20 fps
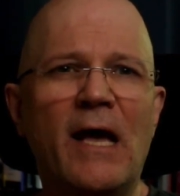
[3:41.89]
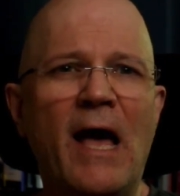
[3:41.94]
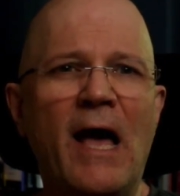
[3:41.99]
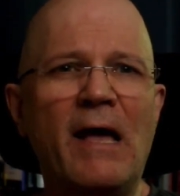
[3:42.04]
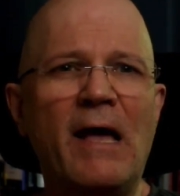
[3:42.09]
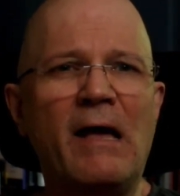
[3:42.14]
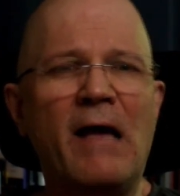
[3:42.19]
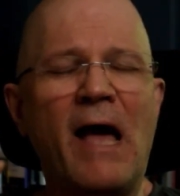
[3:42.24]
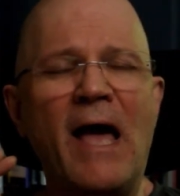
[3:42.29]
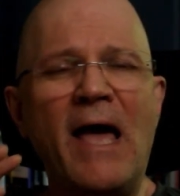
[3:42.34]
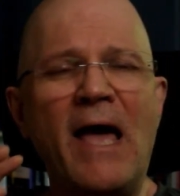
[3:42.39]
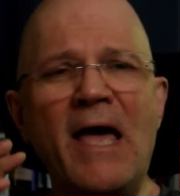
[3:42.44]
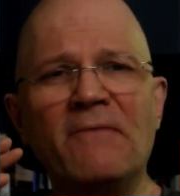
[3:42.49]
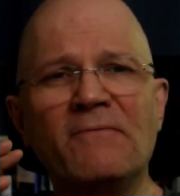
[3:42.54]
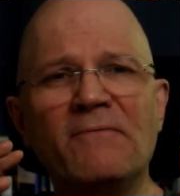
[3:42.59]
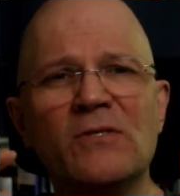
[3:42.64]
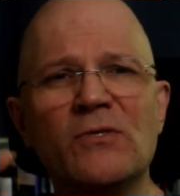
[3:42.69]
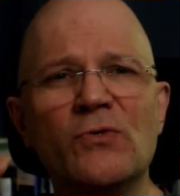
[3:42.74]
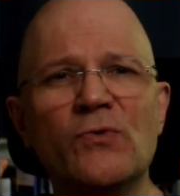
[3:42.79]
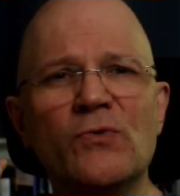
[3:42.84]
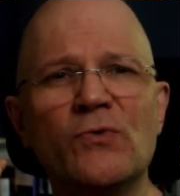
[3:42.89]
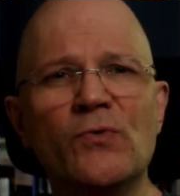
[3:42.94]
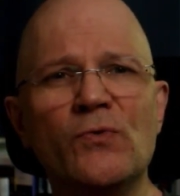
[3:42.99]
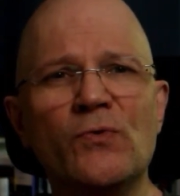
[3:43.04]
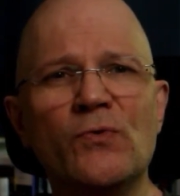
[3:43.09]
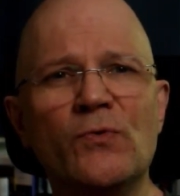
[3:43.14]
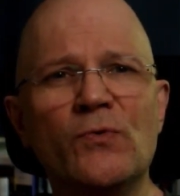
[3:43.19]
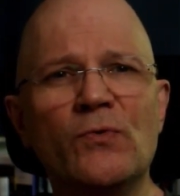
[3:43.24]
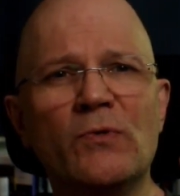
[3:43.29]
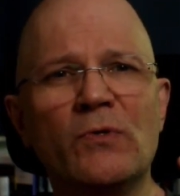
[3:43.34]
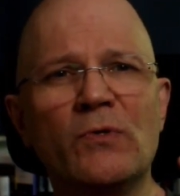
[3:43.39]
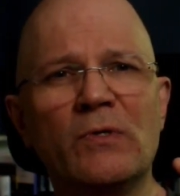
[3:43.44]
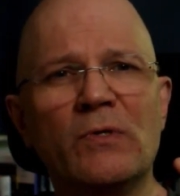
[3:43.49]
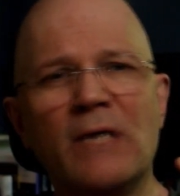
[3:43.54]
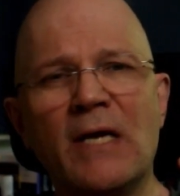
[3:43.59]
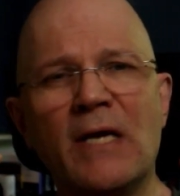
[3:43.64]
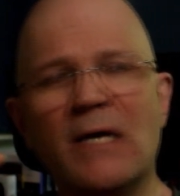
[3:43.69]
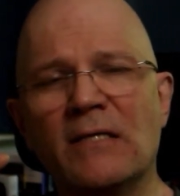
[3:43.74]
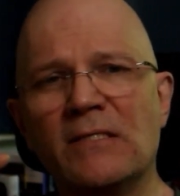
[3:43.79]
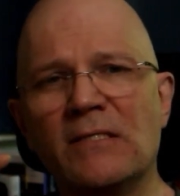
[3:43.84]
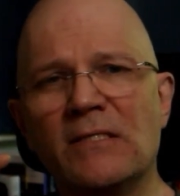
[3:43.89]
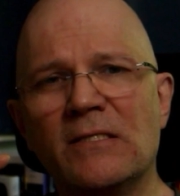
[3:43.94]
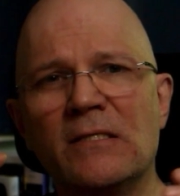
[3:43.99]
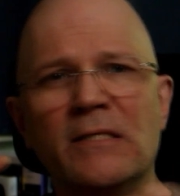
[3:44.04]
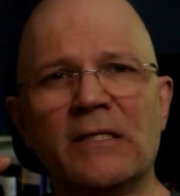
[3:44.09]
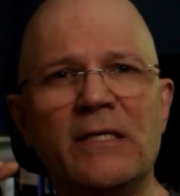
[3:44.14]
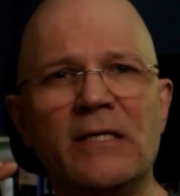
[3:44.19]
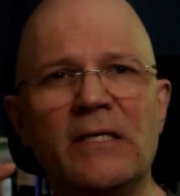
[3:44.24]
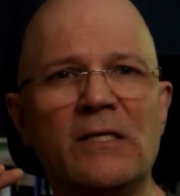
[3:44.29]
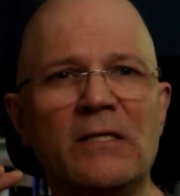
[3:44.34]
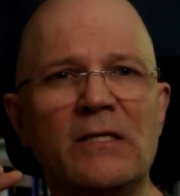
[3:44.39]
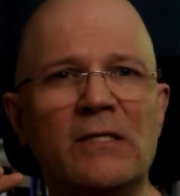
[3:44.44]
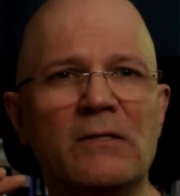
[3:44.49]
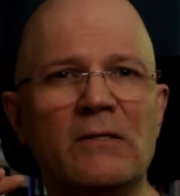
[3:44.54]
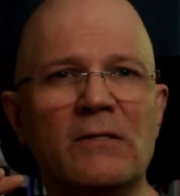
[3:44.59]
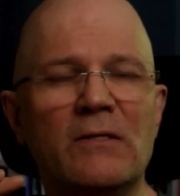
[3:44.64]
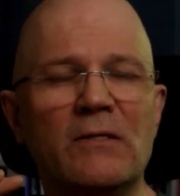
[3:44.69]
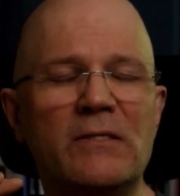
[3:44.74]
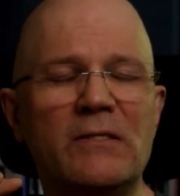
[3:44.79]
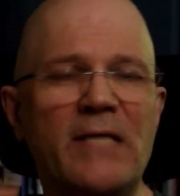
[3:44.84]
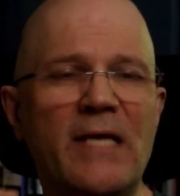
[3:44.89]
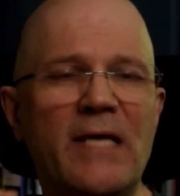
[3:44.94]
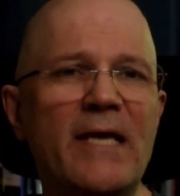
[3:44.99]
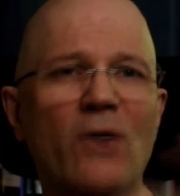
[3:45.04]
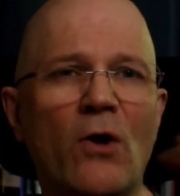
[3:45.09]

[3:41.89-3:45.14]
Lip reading: I have to constantly take it